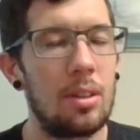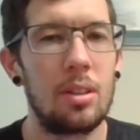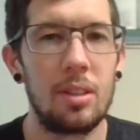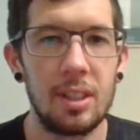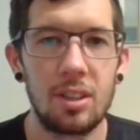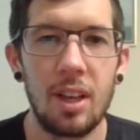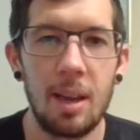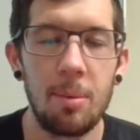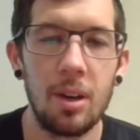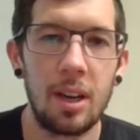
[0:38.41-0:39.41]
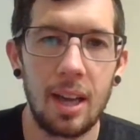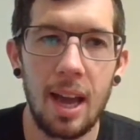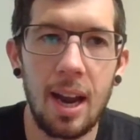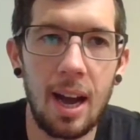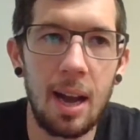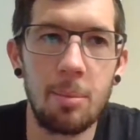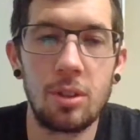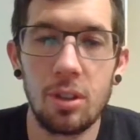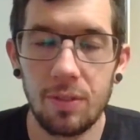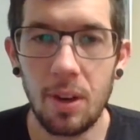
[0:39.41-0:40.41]
disclaimer, again, I am a
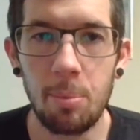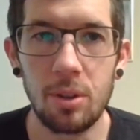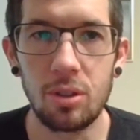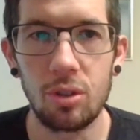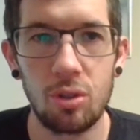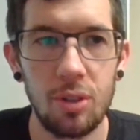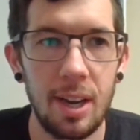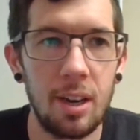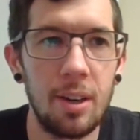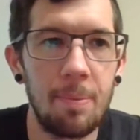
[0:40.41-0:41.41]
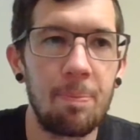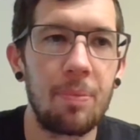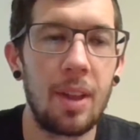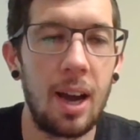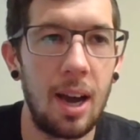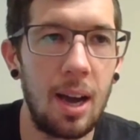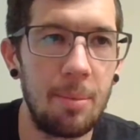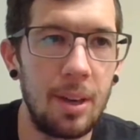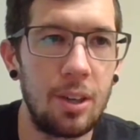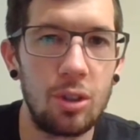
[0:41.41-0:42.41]
certified personal trainer
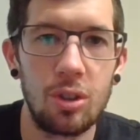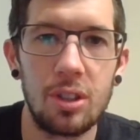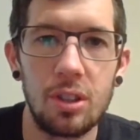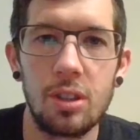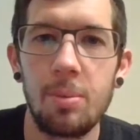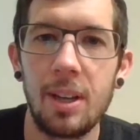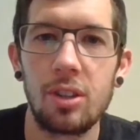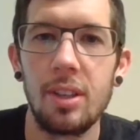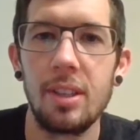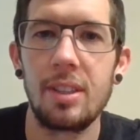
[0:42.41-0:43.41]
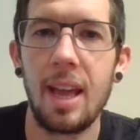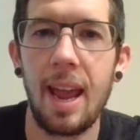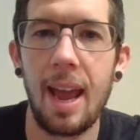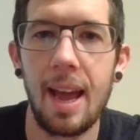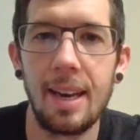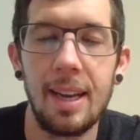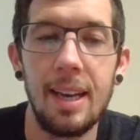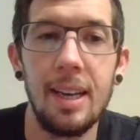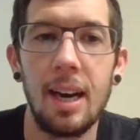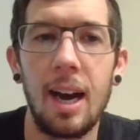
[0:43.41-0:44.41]
and nutrition specialist, and
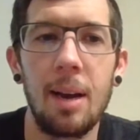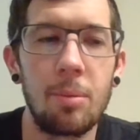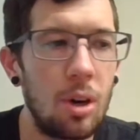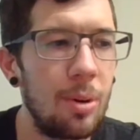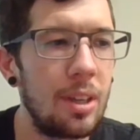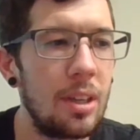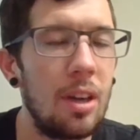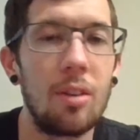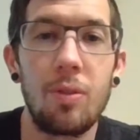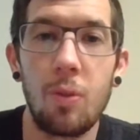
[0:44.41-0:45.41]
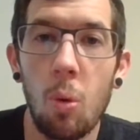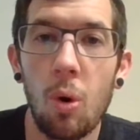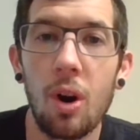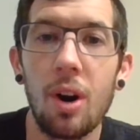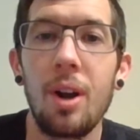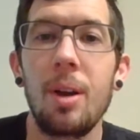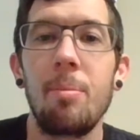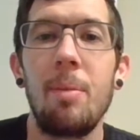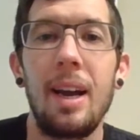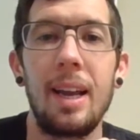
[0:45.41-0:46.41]
I am going for
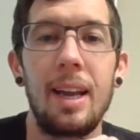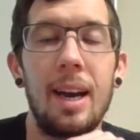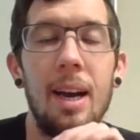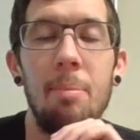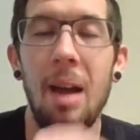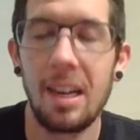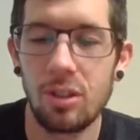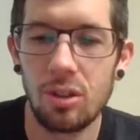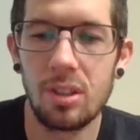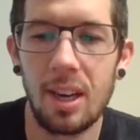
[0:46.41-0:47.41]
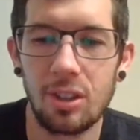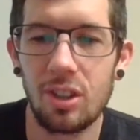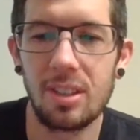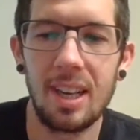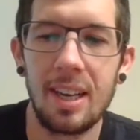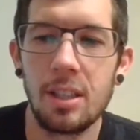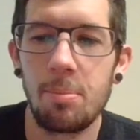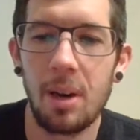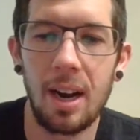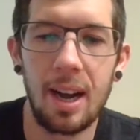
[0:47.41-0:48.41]
my master's in exercise science,
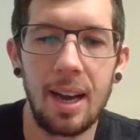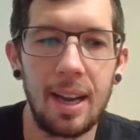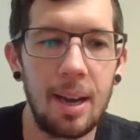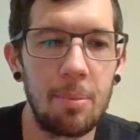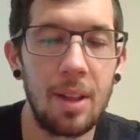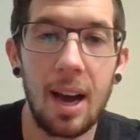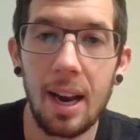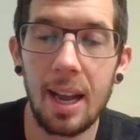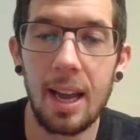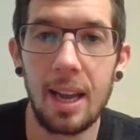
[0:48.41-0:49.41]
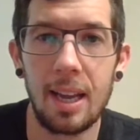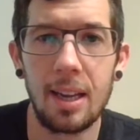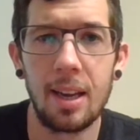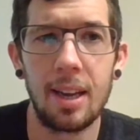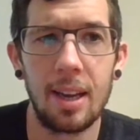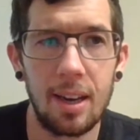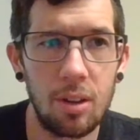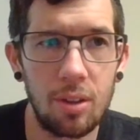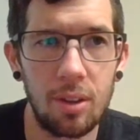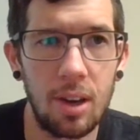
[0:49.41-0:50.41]
but I am not a
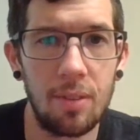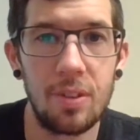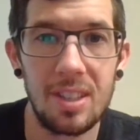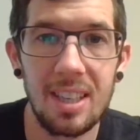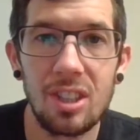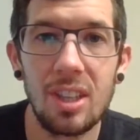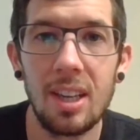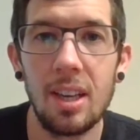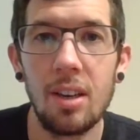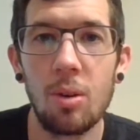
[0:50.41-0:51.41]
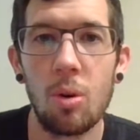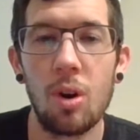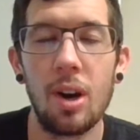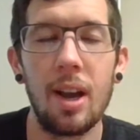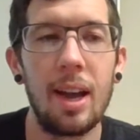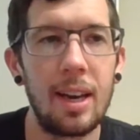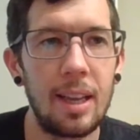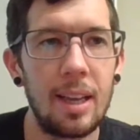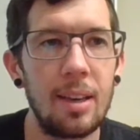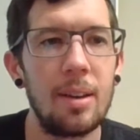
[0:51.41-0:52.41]
health physician or
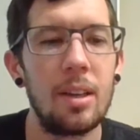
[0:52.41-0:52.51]
any